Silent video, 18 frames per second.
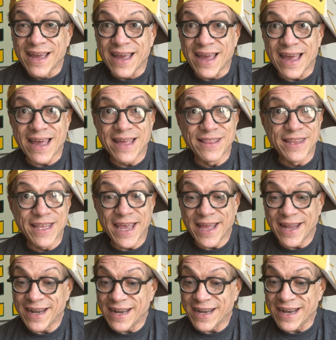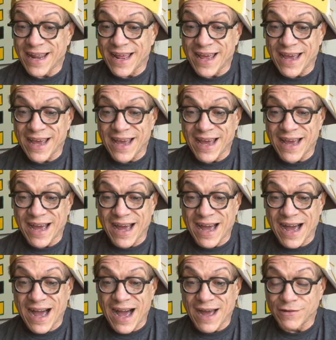And then
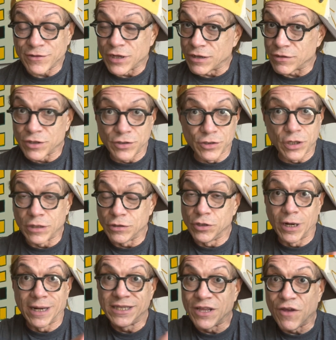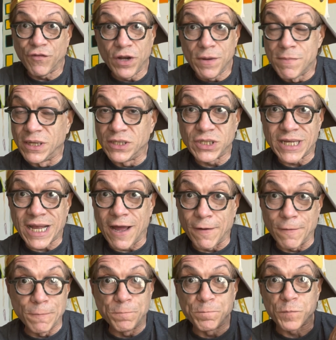I definitely missed
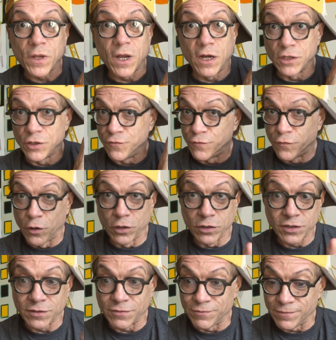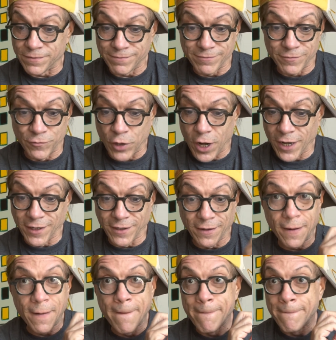out on the first
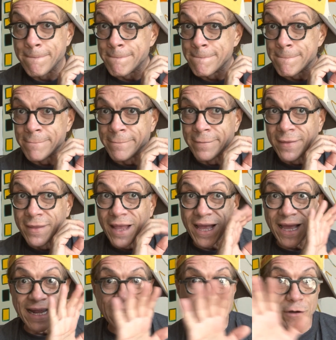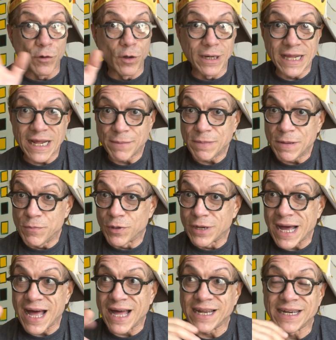run. And I know a lot of people
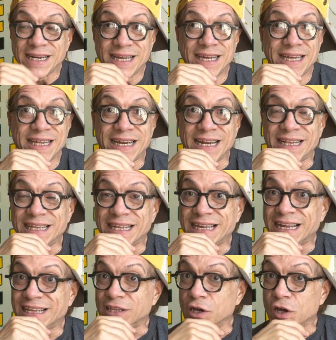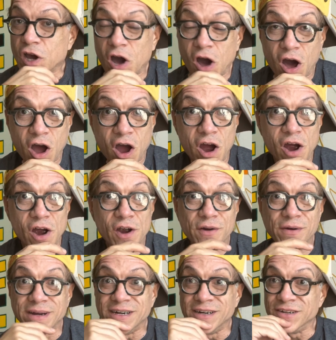got it, and they got the
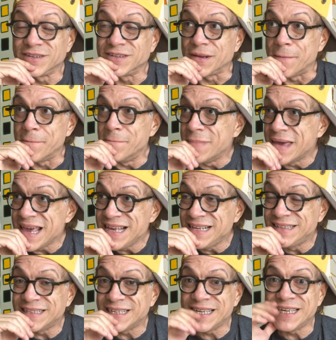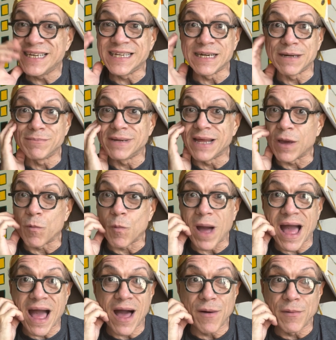car, and it looks amazing. And I'm like,
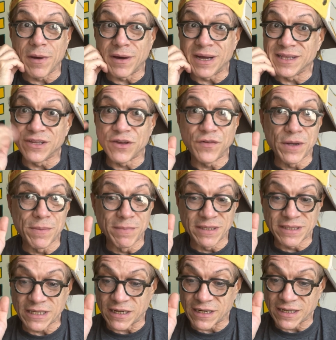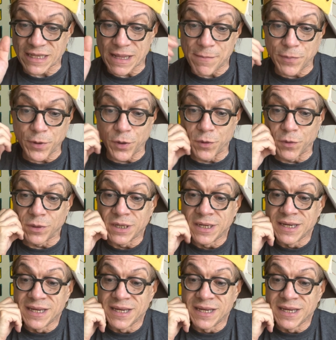wow, I definitely missed out on that boat.